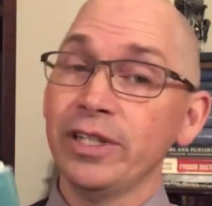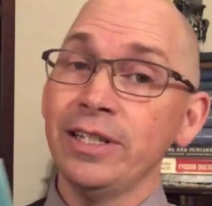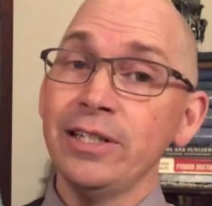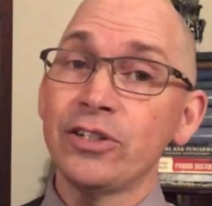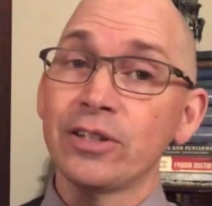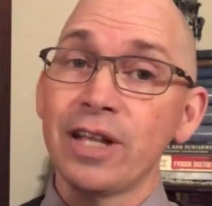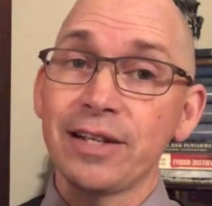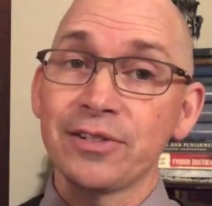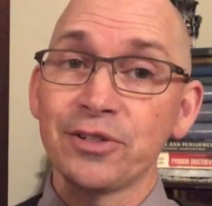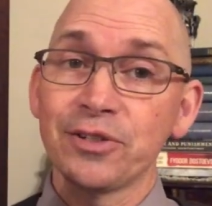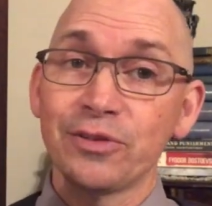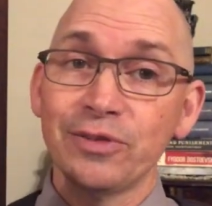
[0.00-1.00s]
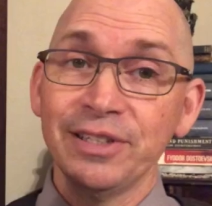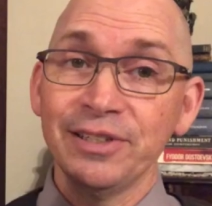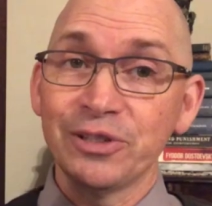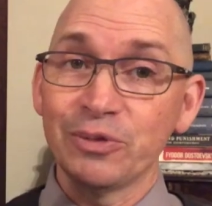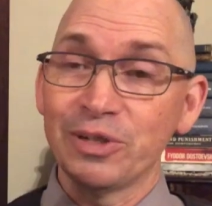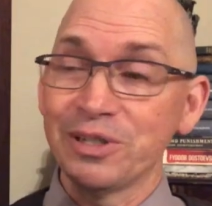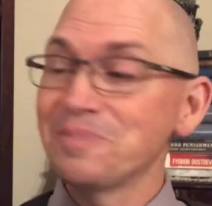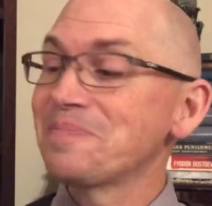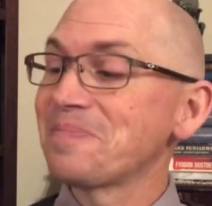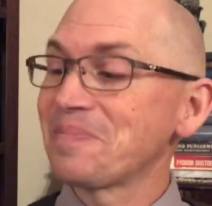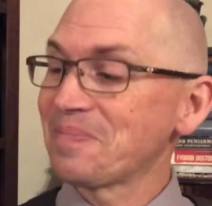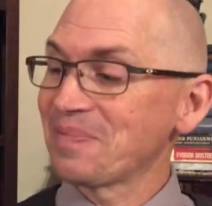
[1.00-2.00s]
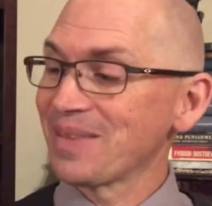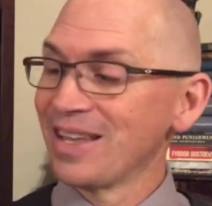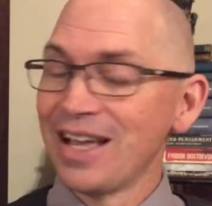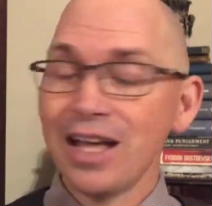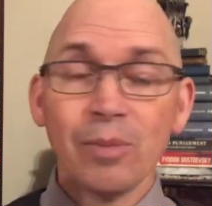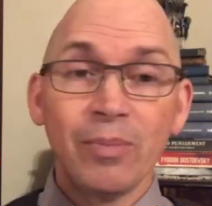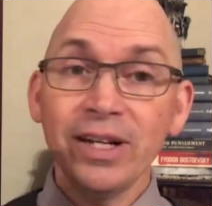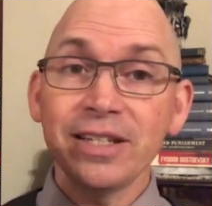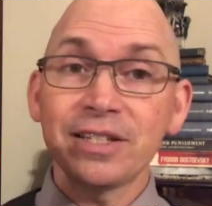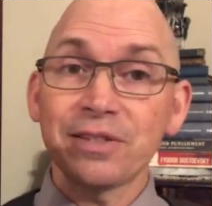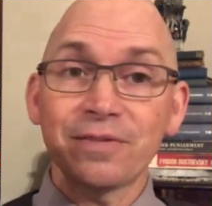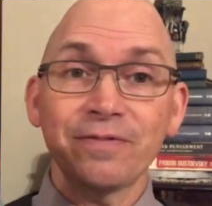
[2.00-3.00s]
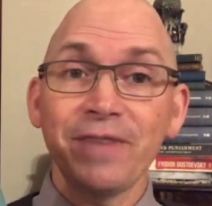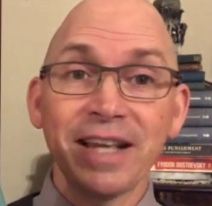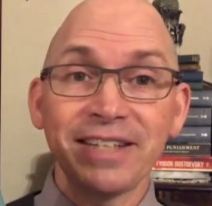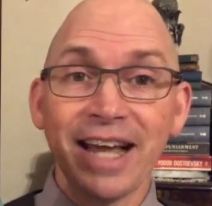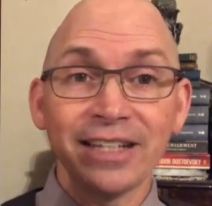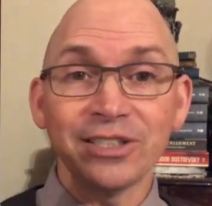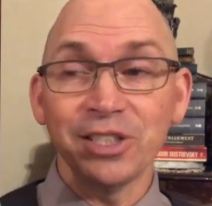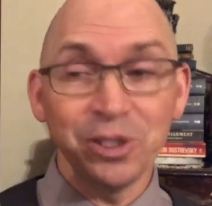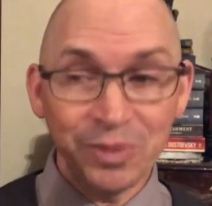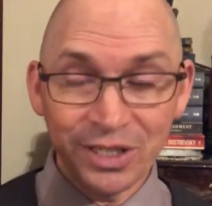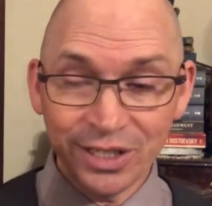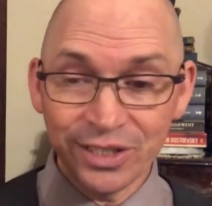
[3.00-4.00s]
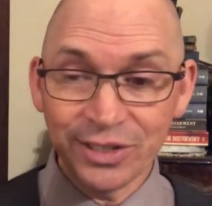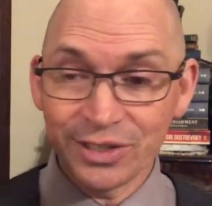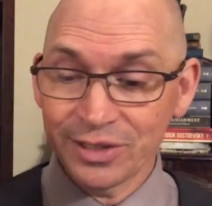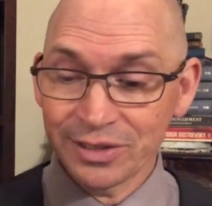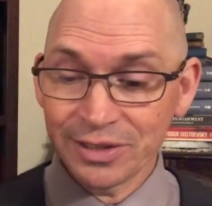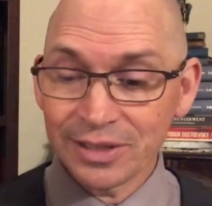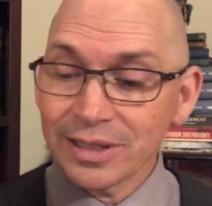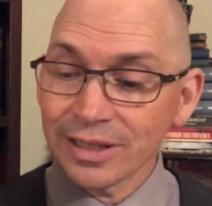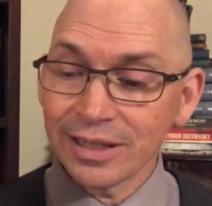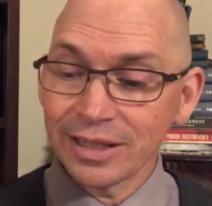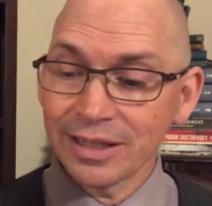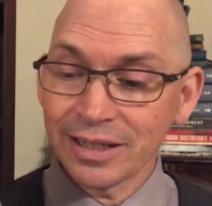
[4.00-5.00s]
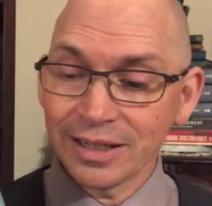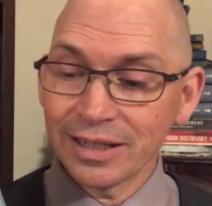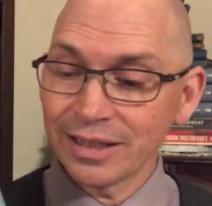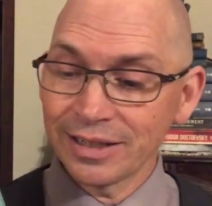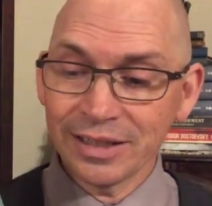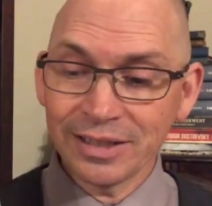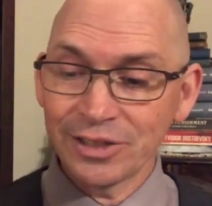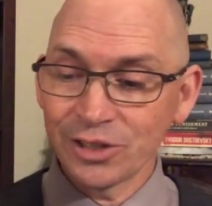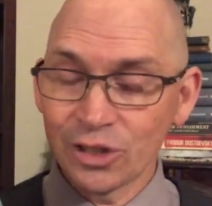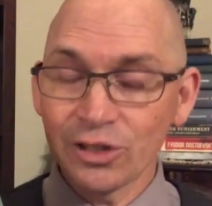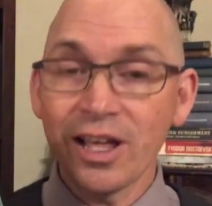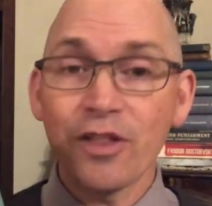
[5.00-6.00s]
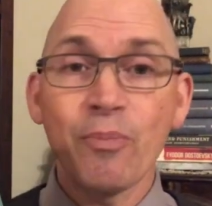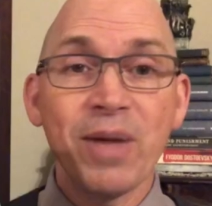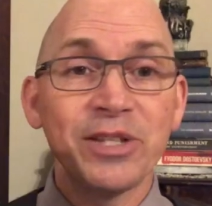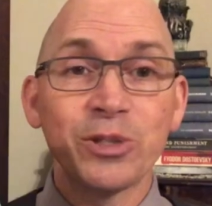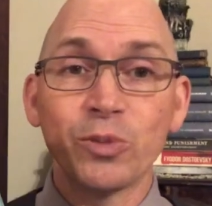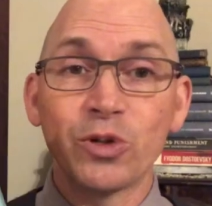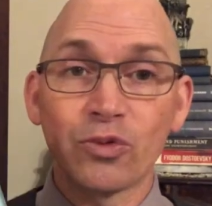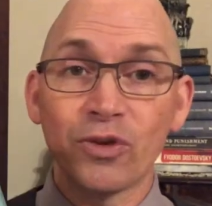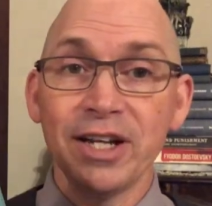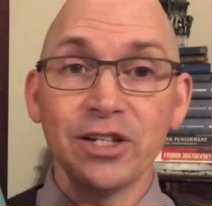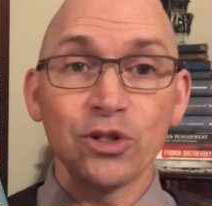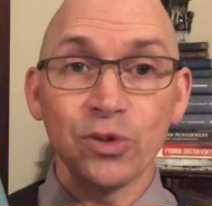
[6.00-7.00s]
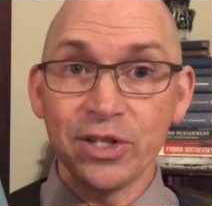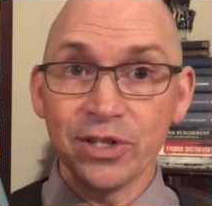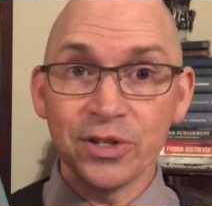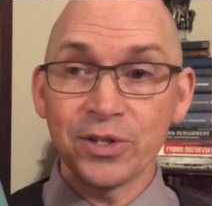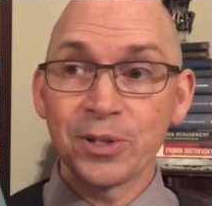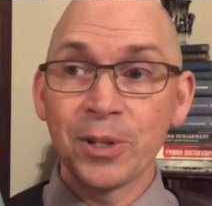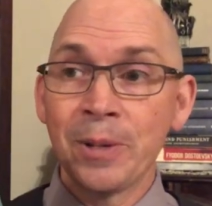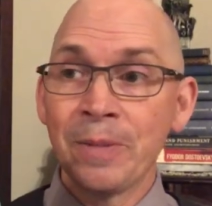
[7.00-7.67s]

You need your glasses to read this one. But it's fantastic because Derleth made some great choices.